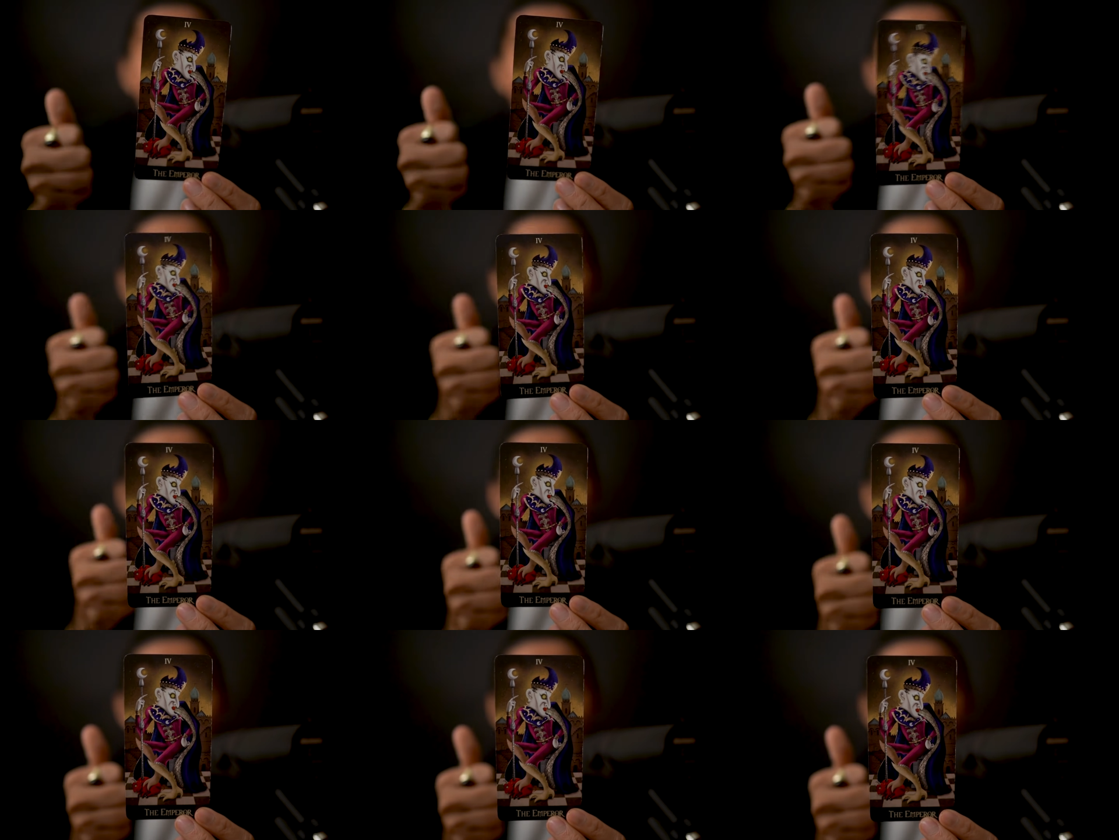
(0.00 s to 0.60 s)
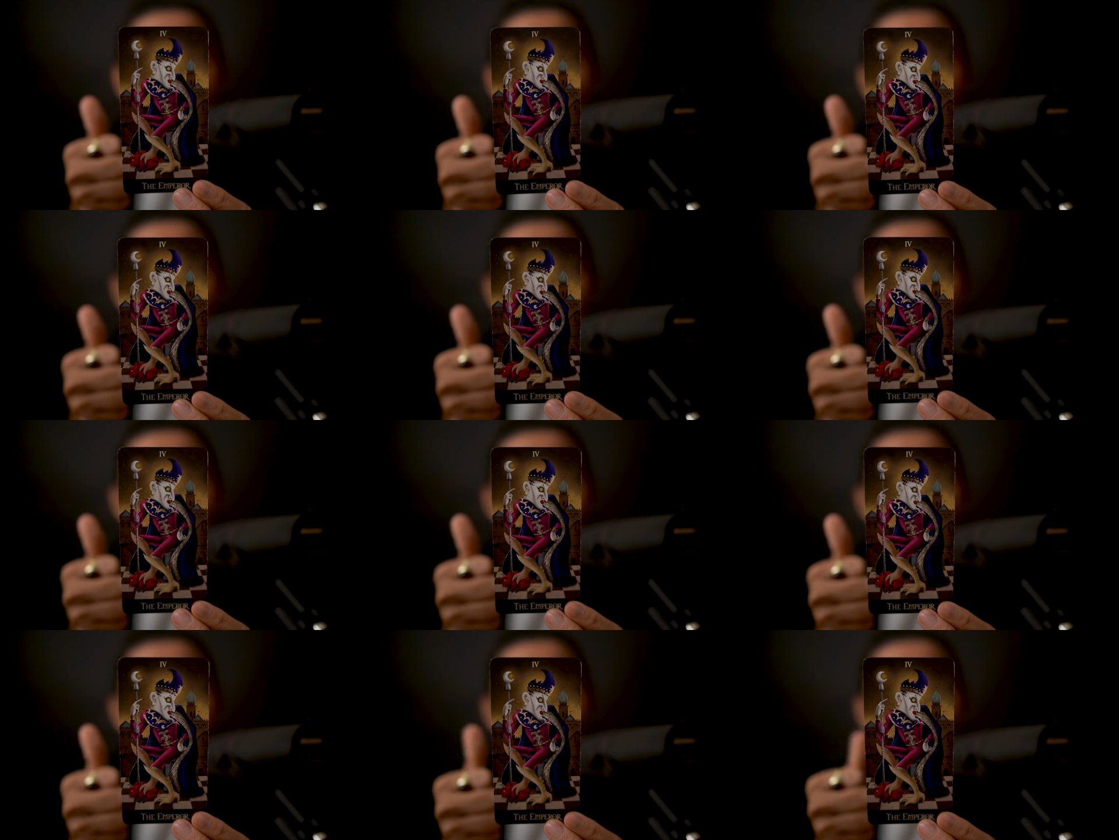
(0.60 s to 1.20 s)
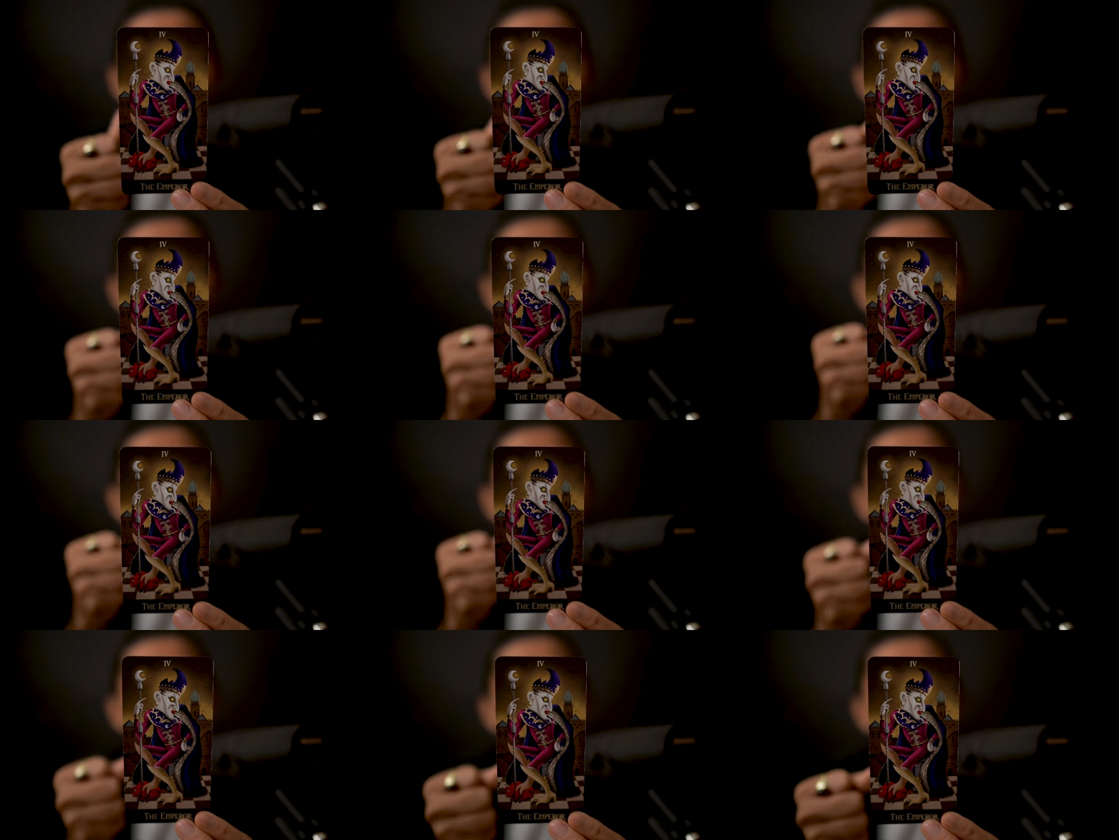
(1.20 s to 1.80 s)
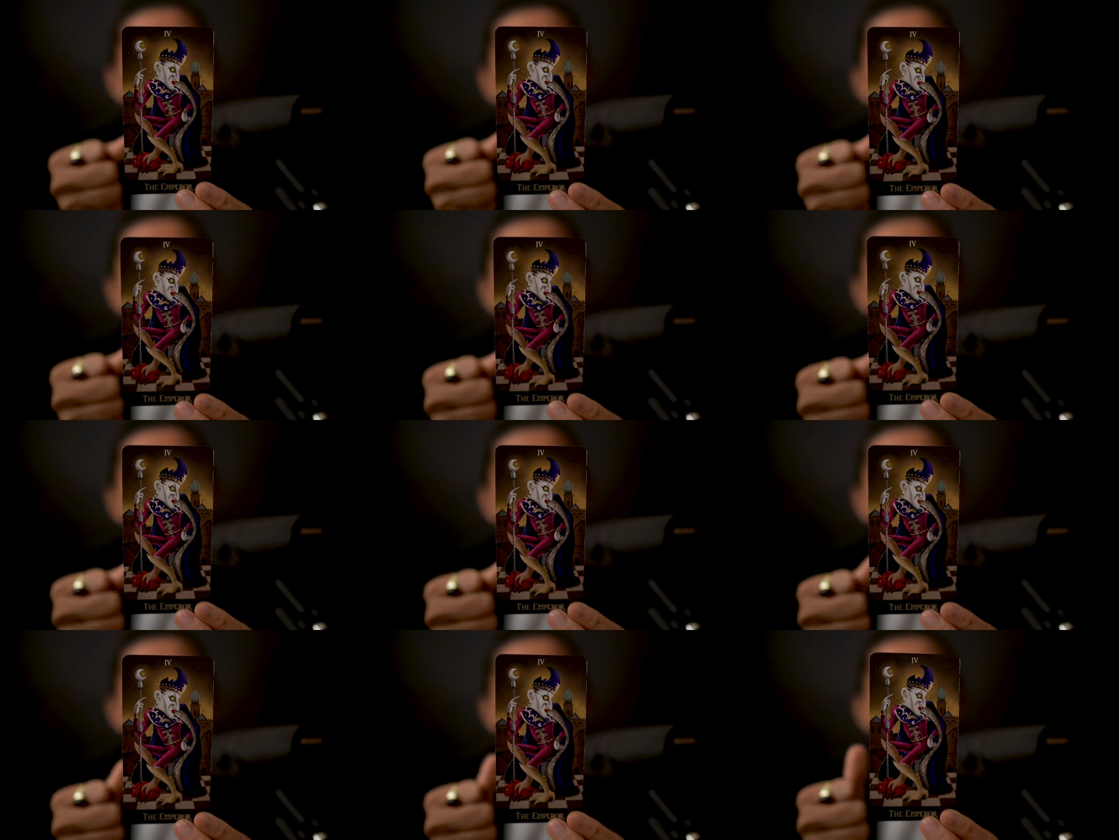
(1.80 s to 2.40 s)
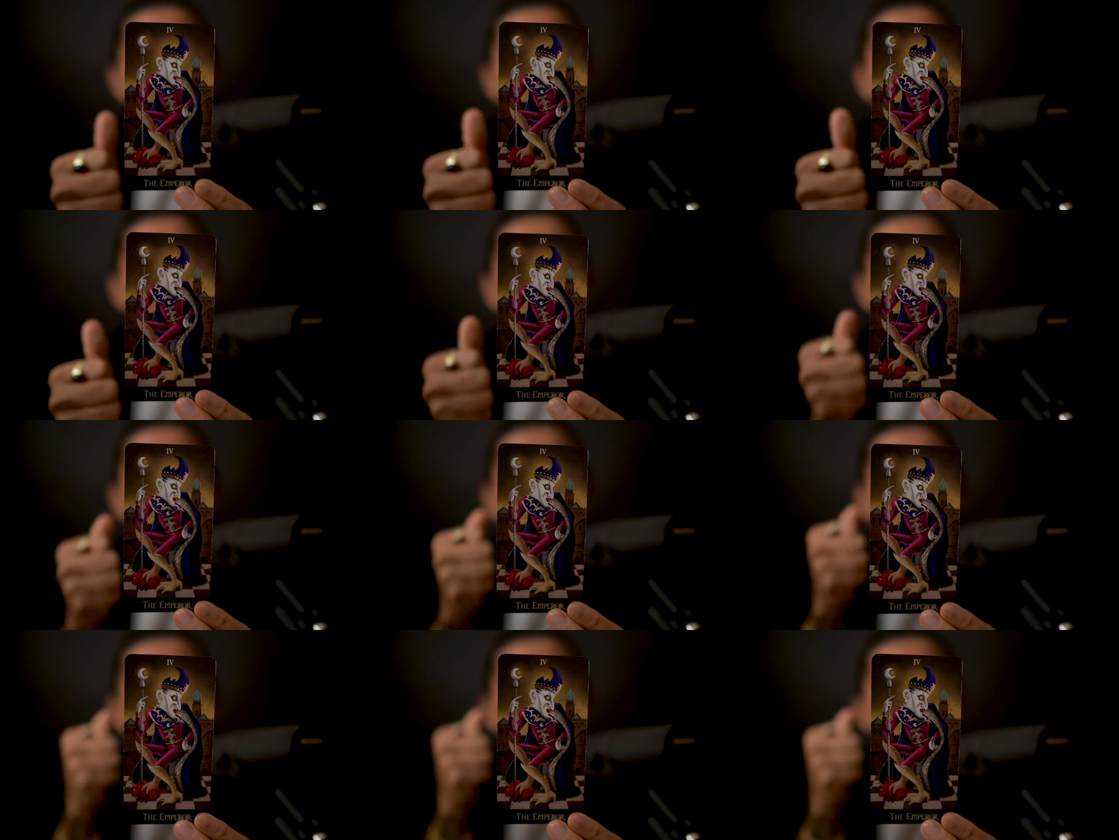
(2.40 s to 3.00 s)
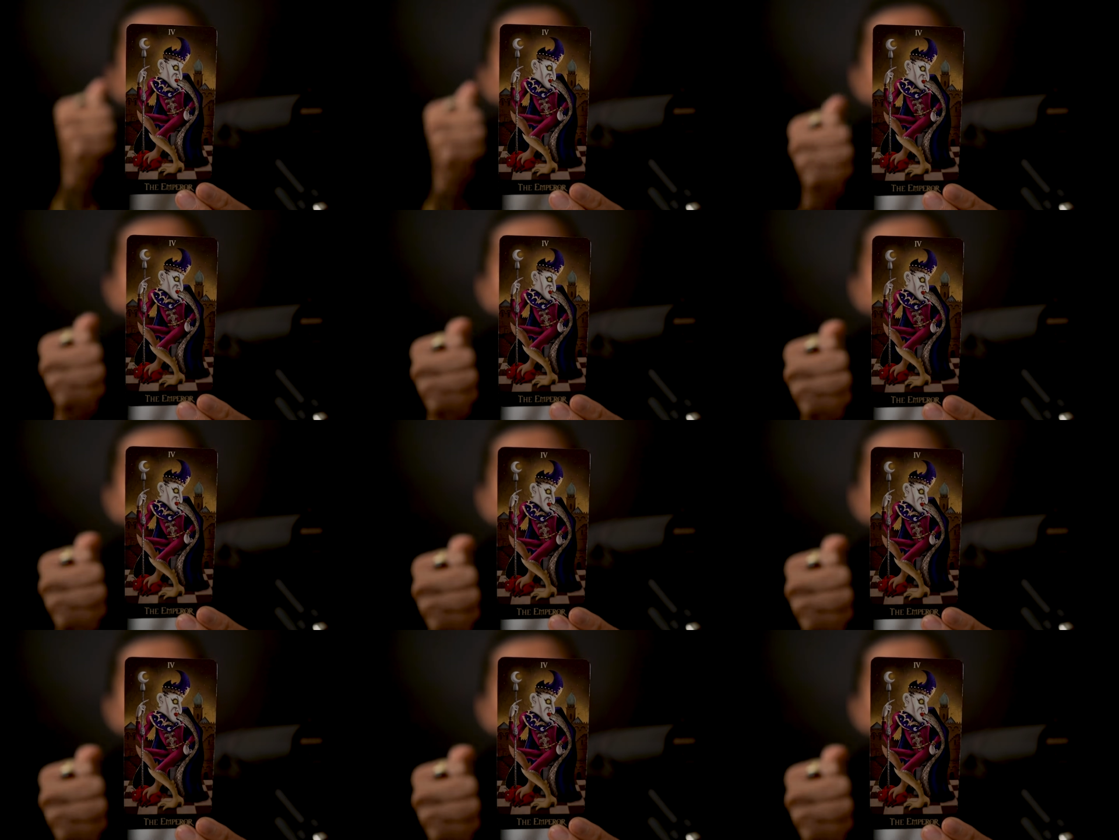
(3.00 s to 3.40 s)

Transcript: Nobody's mouth can be seen.